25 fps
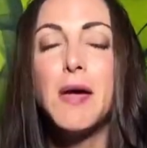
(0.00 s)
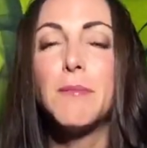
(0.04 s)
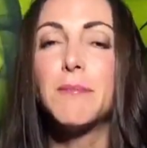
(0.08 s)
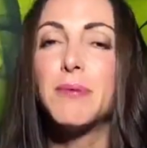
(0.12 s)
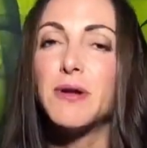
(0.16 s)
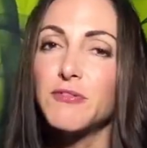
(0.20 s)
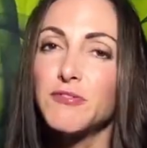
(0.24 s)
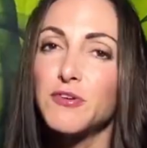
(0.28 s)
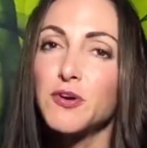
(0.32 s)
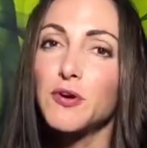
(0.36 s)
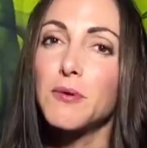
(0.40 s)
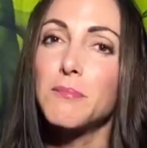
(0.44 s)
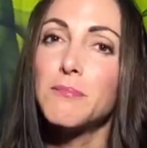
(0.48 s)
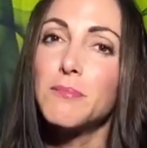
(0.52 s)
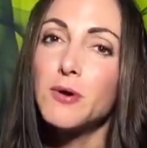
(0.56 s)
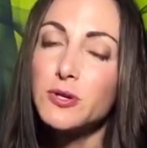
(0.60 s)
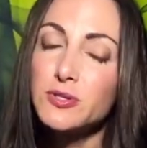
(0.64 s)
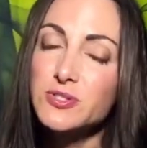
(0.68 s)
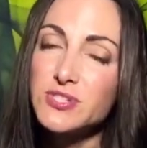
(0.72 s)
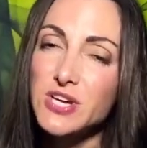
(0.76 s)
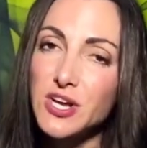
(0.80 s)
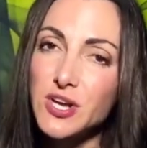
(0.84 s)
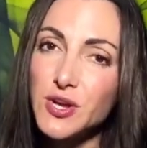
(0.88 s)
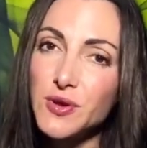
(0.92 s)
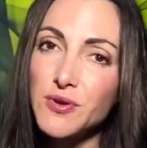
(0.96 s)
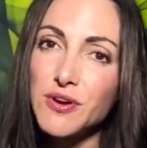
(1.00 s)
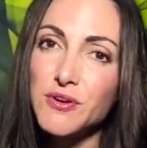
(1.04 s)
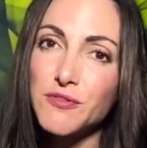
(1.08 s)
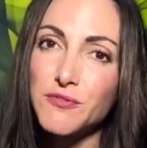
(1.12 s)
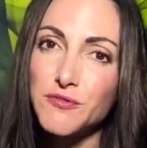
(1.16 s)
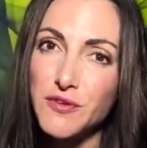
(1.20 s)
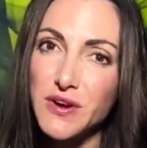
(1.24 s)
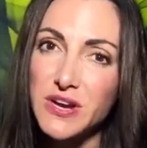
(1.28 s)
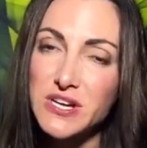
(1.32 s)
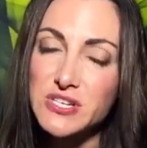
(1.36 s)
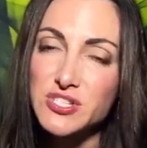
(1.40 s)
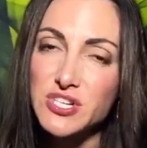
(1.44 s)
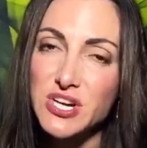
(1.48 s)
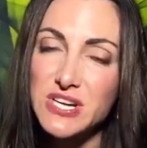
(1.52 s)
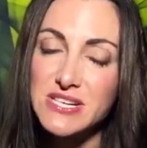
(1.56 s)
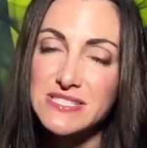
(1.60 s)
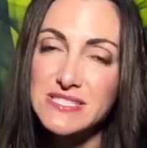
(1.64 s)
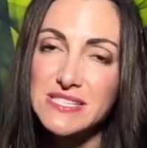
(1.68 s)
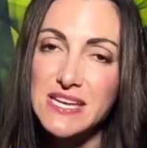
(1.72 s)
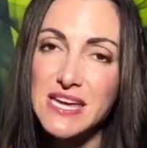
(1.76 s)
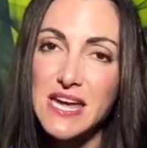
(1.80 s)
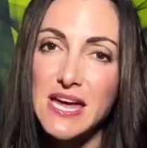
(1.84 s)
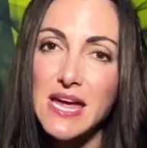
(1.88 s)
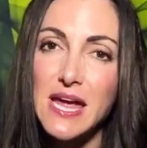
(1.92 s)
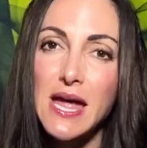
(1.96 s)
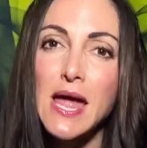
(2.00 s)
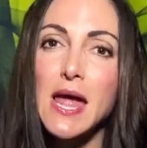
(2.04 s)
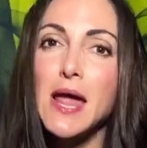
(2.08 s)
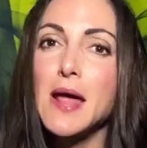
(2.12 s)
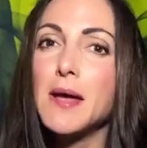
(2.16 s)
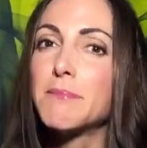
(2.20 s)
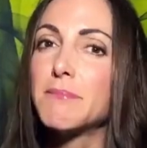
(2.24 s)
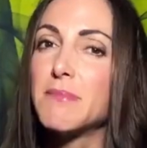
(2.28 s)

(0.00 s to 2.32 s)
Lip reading: But if you're a multi-unit franchisee,